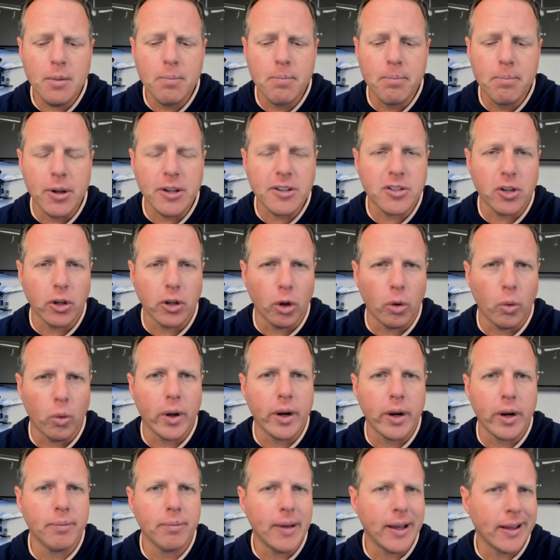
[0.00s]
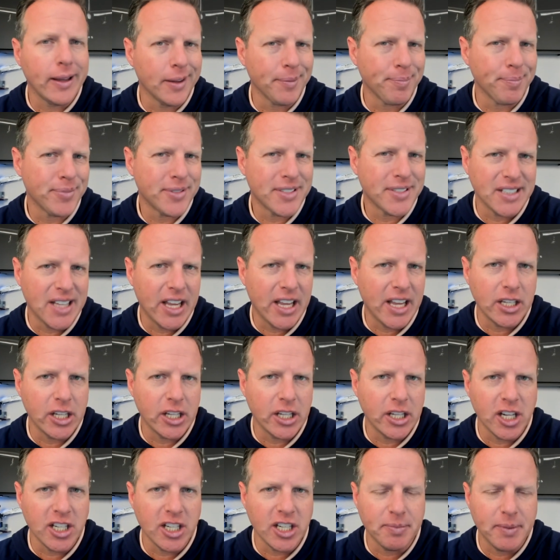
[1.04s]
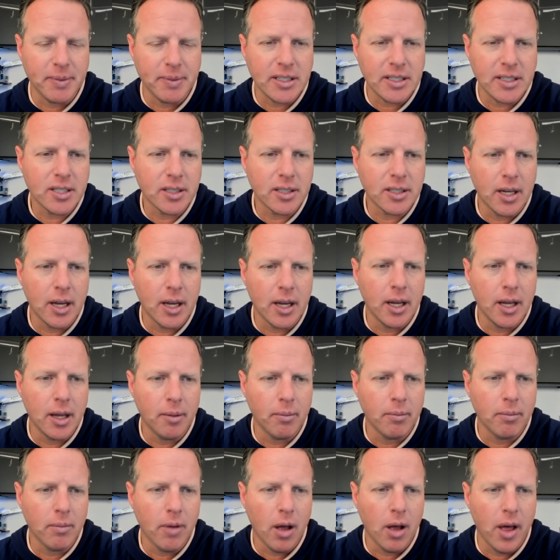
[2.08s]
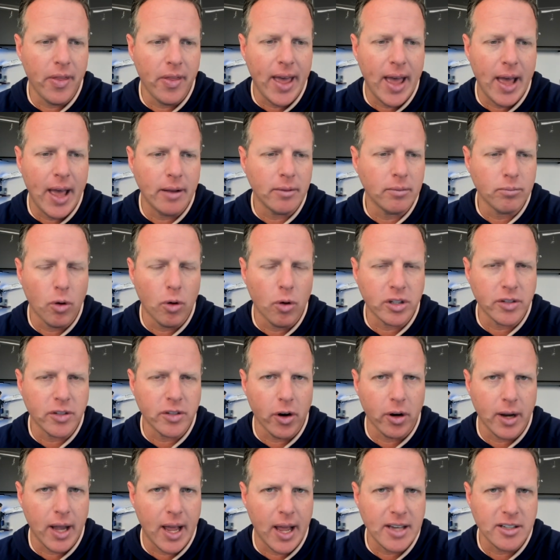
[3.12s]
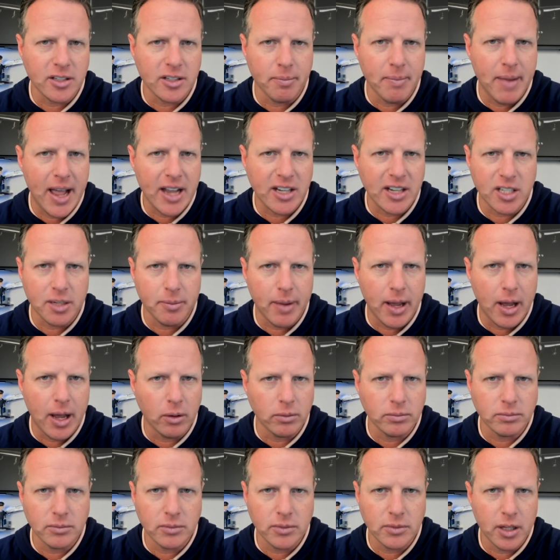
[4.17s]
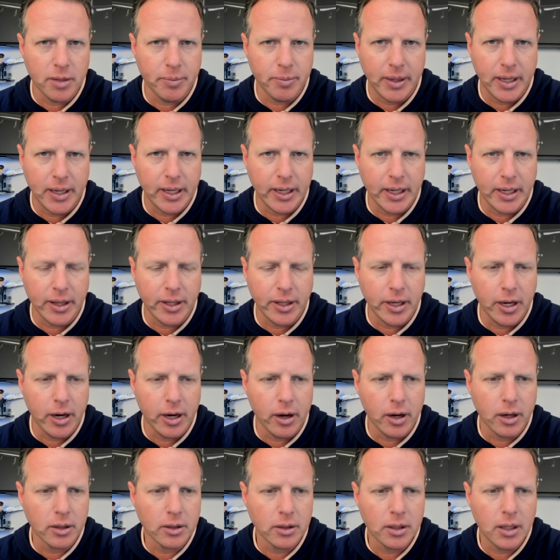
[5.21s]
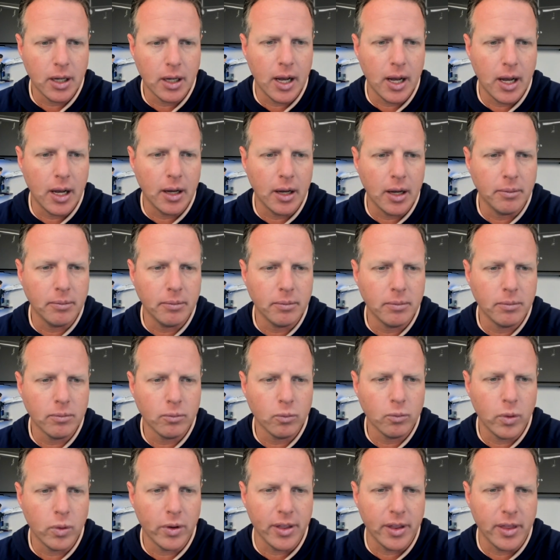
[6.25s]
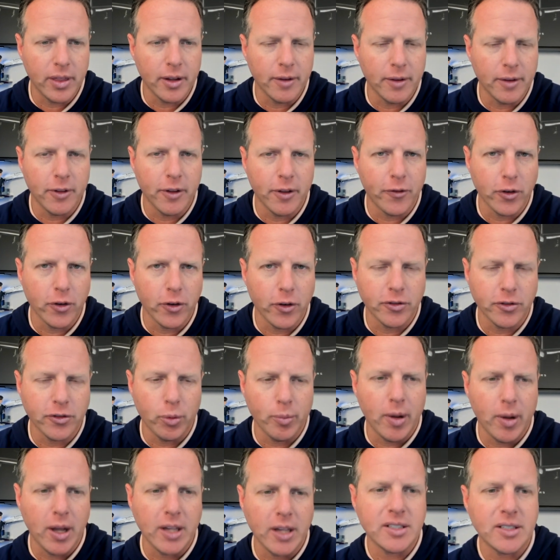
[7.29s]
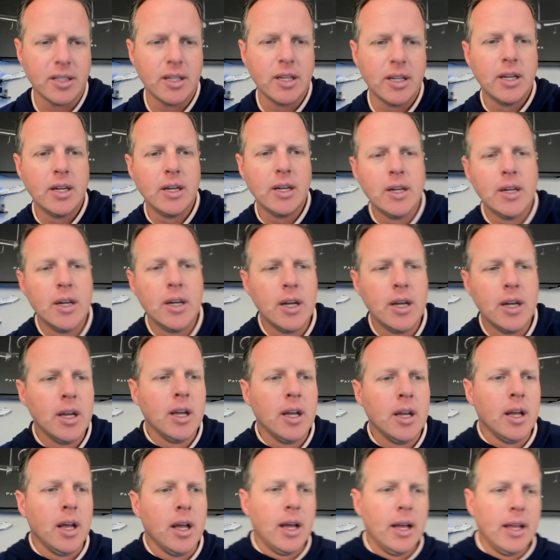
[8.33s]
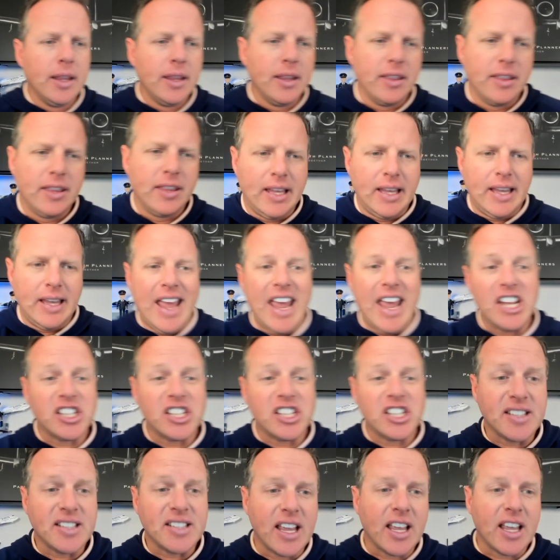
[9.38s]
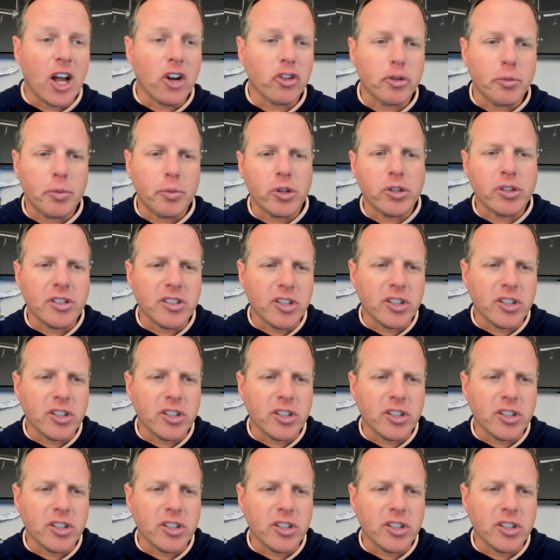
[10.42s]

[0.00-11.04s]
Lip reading: But so you'll want to make a slight adjustment on that. Most of our guys are maxing them out in the beginning of the year, within the first few months. The HSA contributions